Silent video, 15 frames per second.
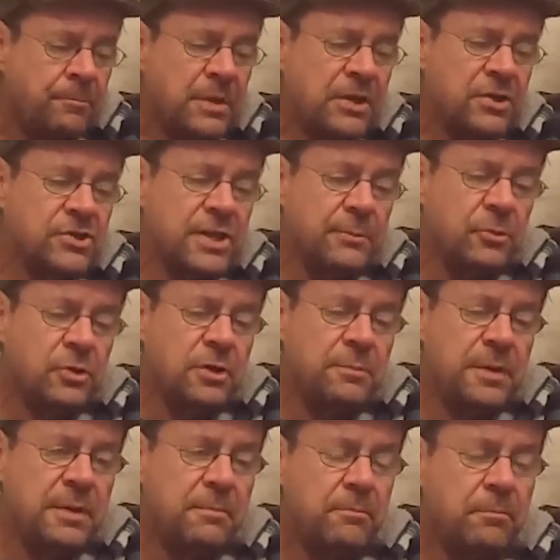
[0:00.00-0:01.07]
because I'm going to
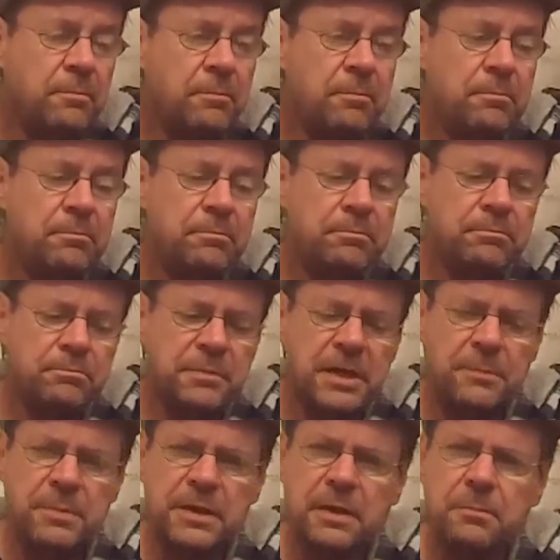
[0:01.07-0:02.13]
be
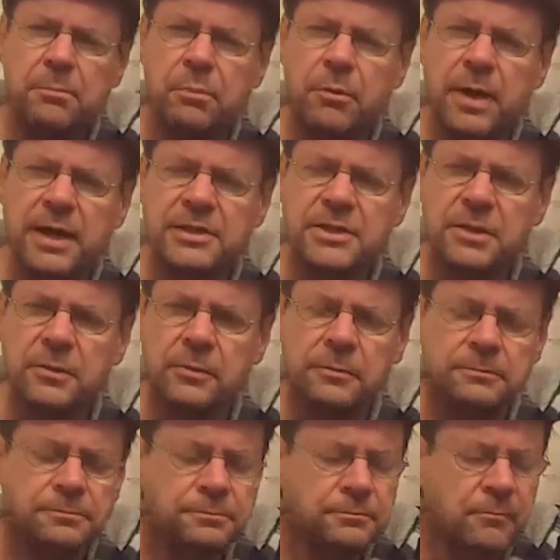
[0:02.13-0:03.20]
keeping it practical,
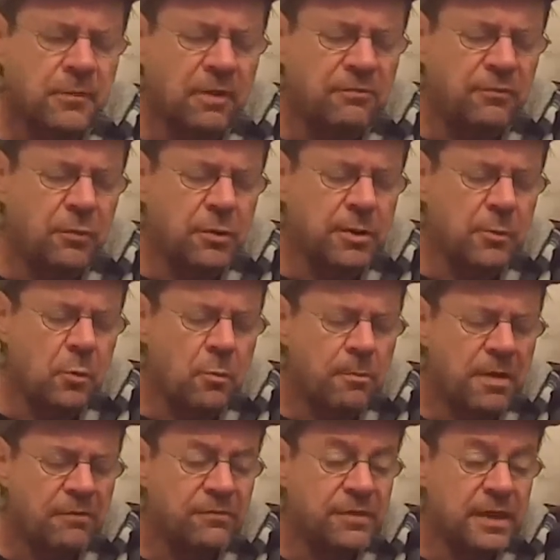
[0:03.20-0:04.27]
affordable,
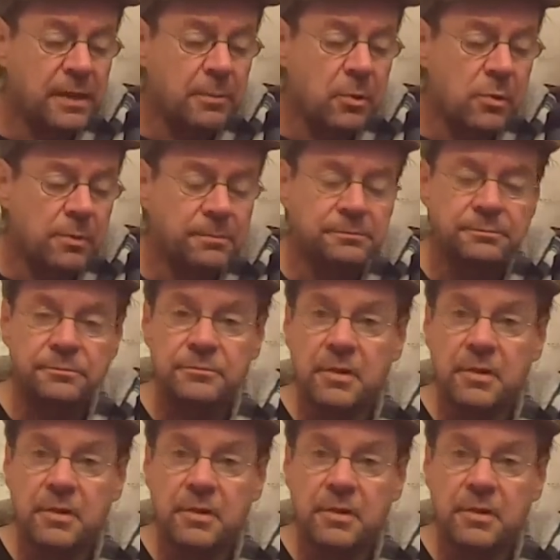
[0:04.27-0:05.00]
available,